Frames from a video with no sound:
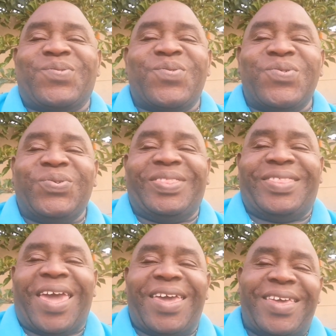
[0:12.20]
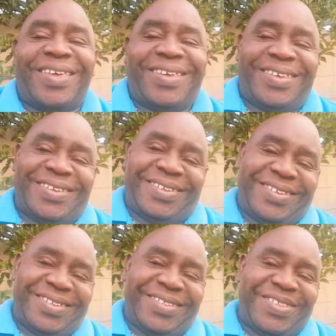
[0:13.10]
Good day.
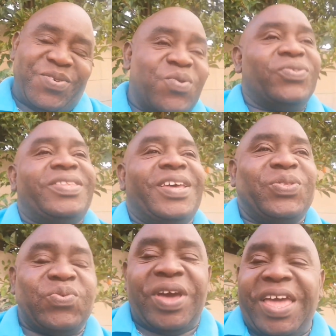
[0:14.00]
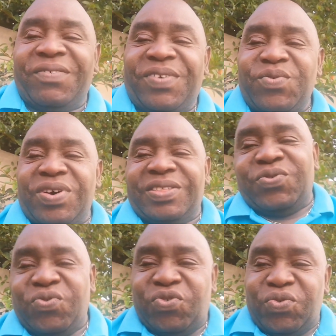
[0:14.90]
Good day to
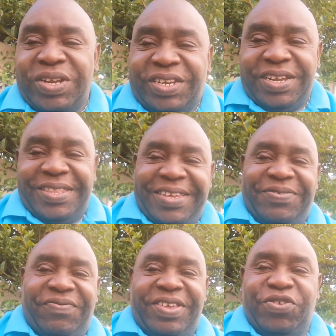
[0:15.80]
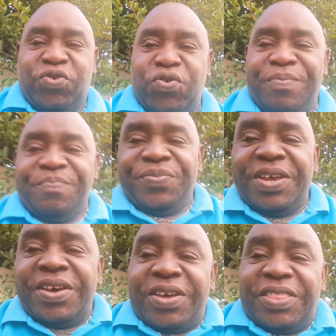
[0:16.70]
everyone who's watching this video.
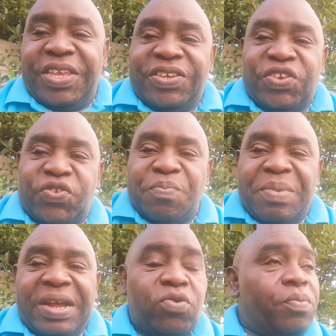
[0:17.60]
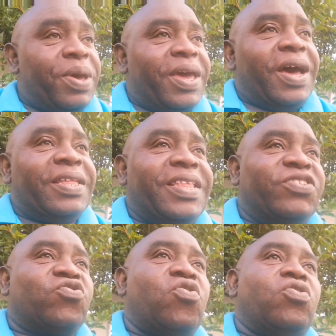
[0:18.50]
This is Malume
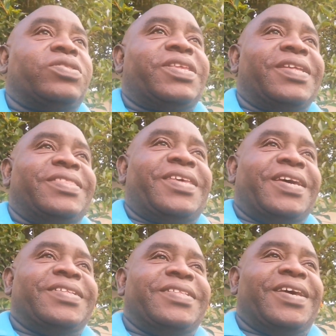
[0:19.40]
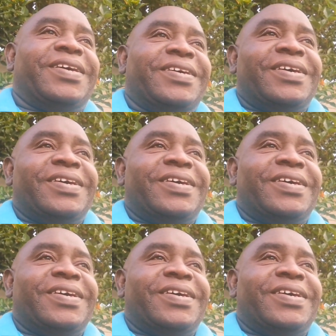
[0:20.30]
underscore 1010.